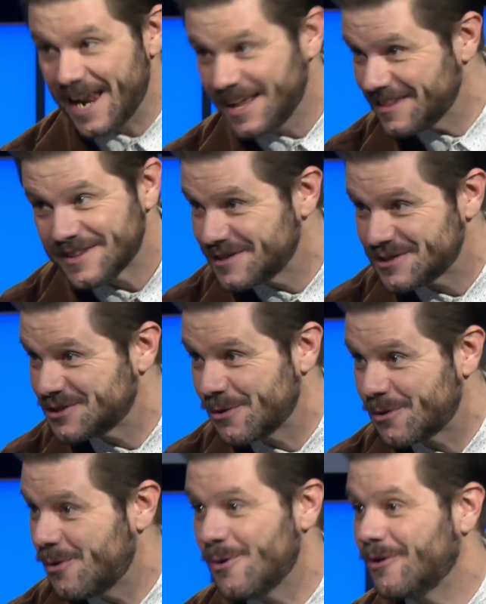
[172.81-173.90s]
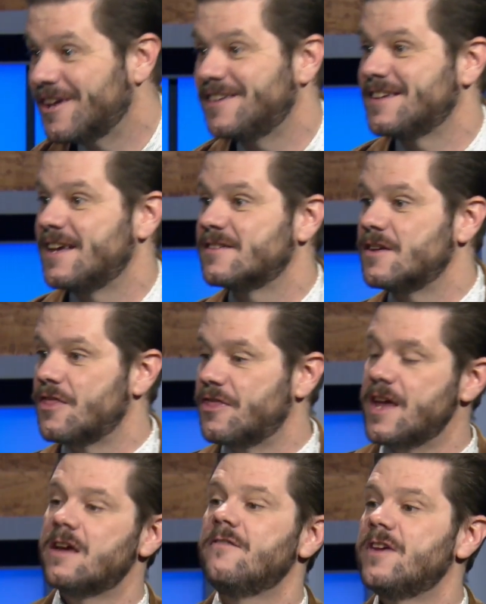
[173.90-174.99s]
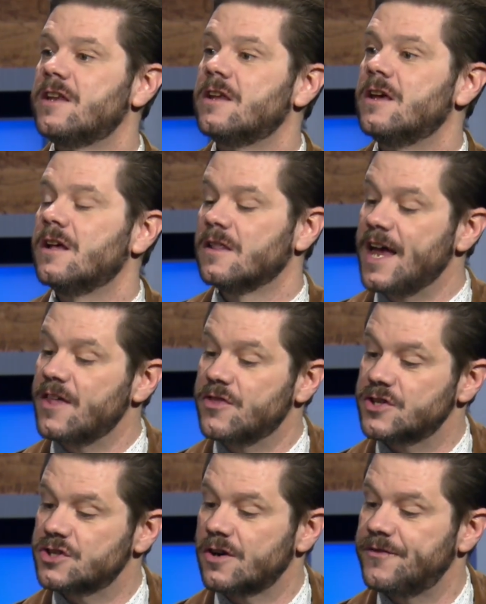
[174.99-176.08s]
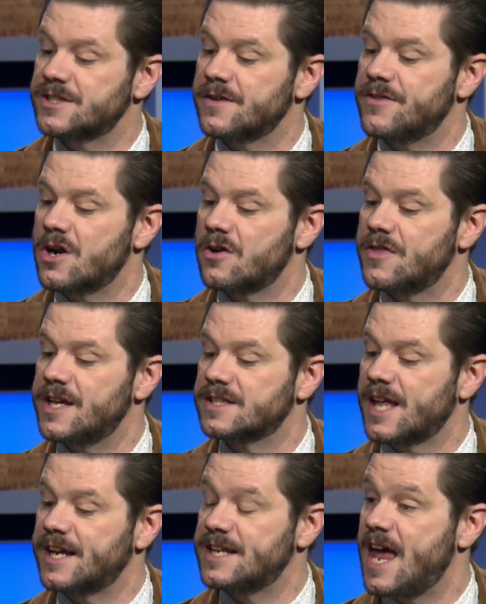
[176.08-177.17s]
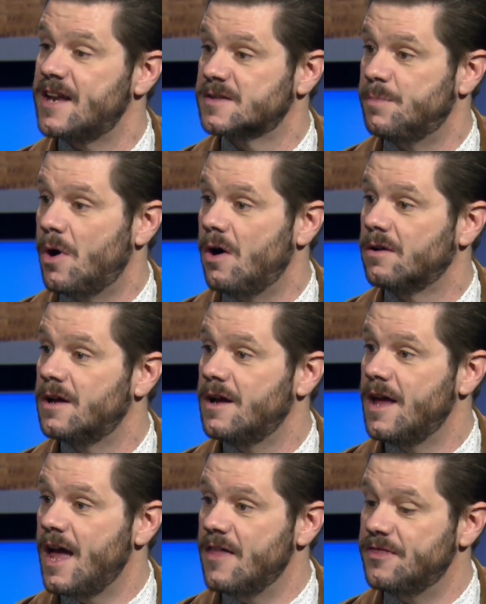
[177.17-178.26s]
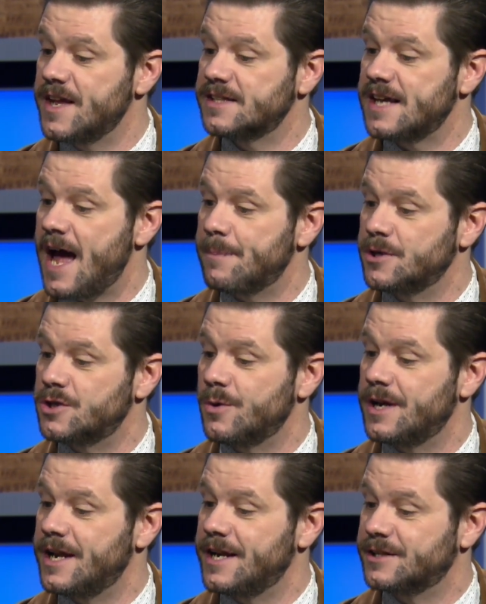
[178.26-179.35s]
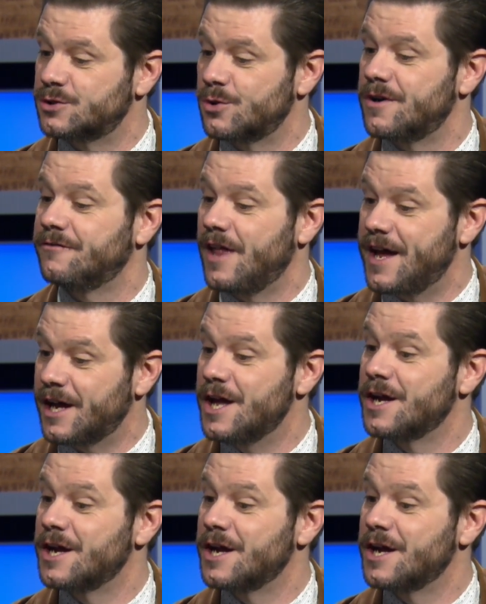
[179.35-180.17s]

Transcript: and I think this is so cool, he says, think of it like the surface of the Earth is like a tennis ball, and things happen to it, and it's sort of like